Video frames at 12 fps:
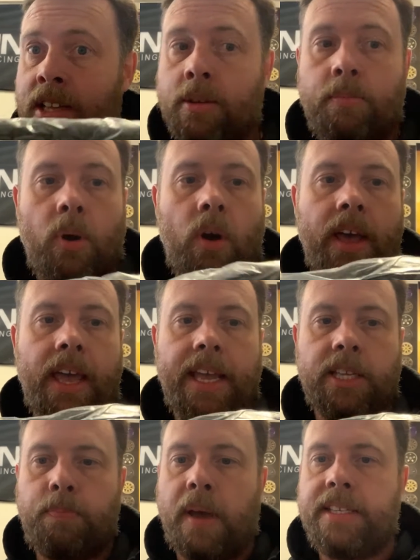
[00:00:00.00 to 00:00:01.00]
but
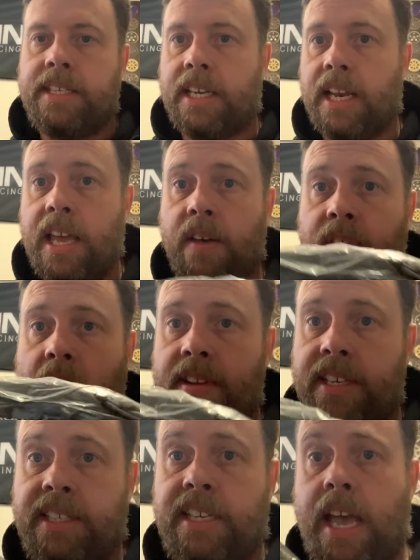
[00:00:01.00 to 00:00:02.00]
it's basically a
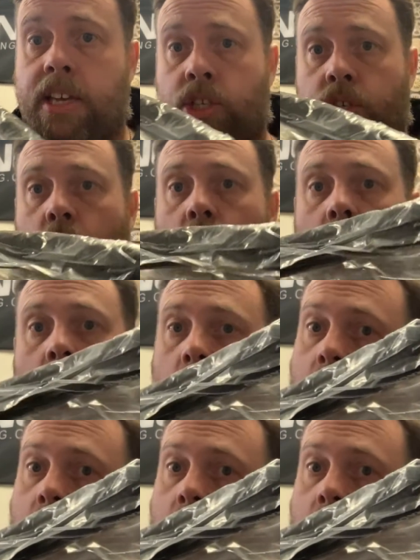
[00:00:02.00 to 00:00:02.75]
very sexual